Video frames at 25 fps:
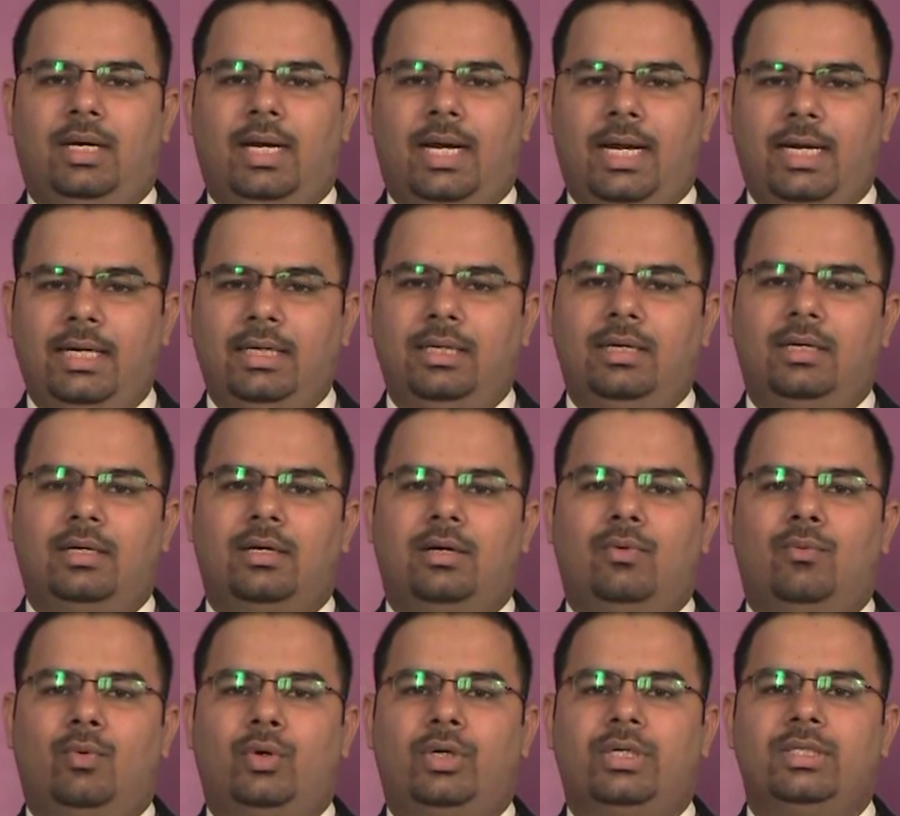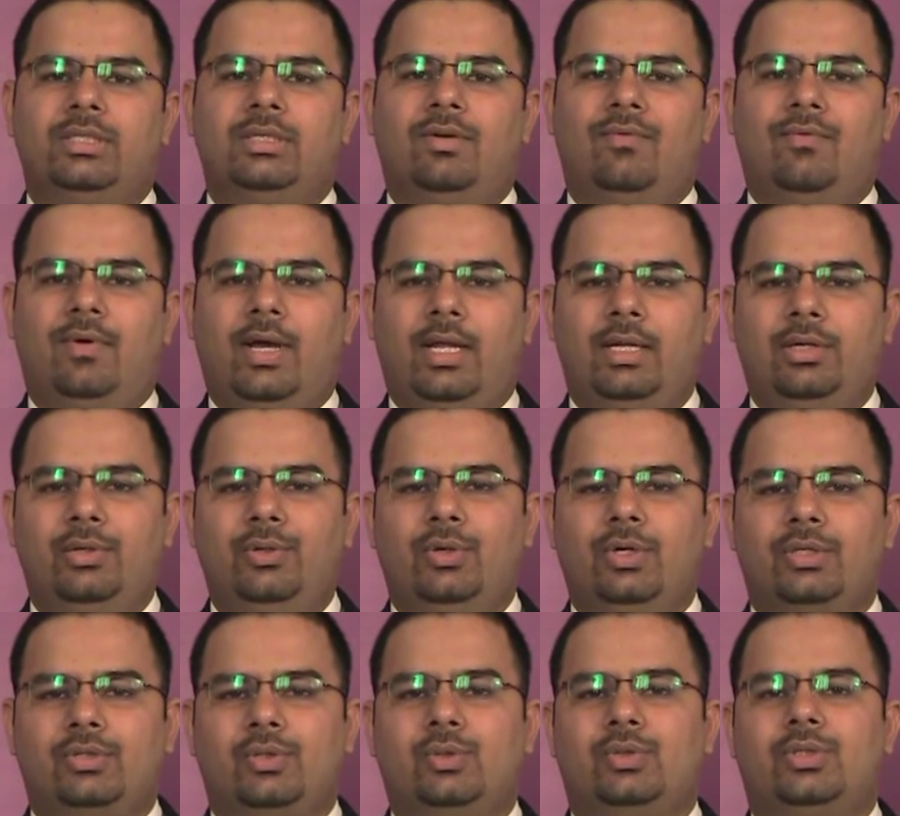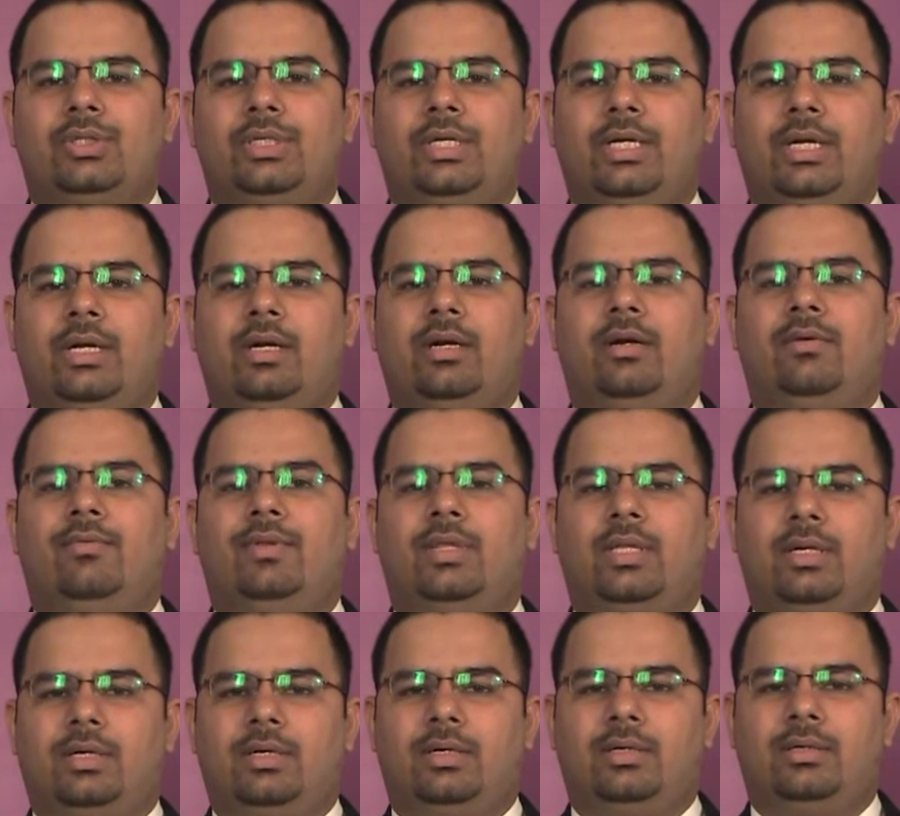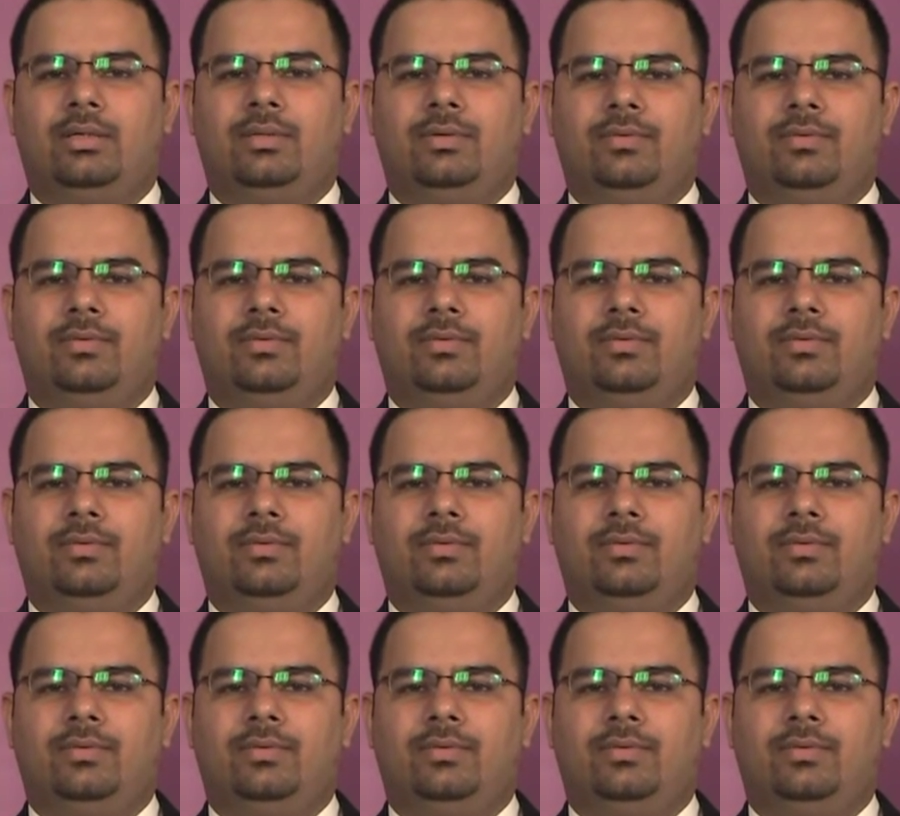And what is the value associated with it?